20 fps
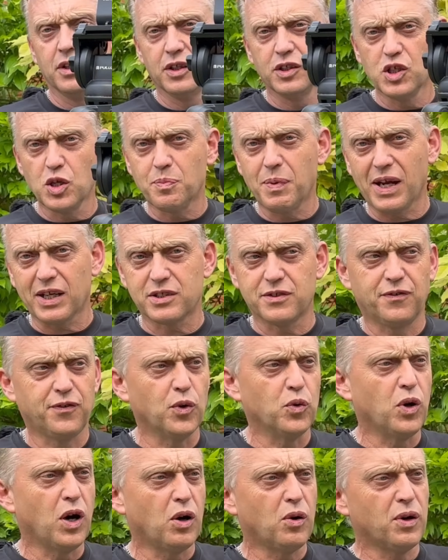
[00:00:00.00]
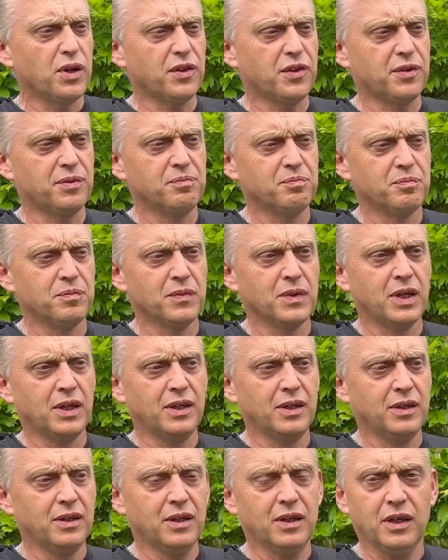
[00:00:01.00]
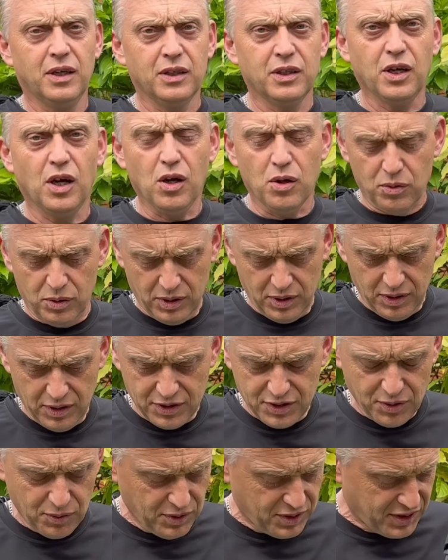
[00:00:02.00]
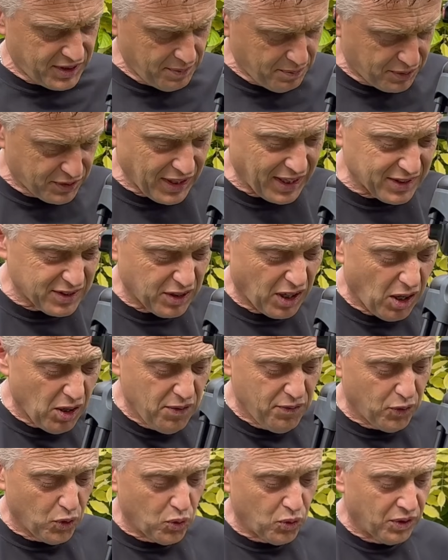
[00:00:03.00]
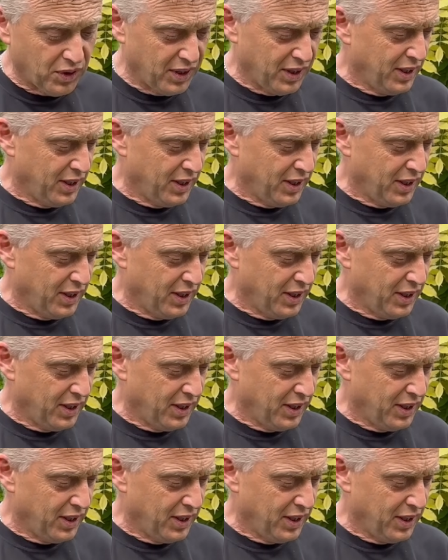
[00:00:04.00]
and you're back to full height and go. So it's simple as that. So overall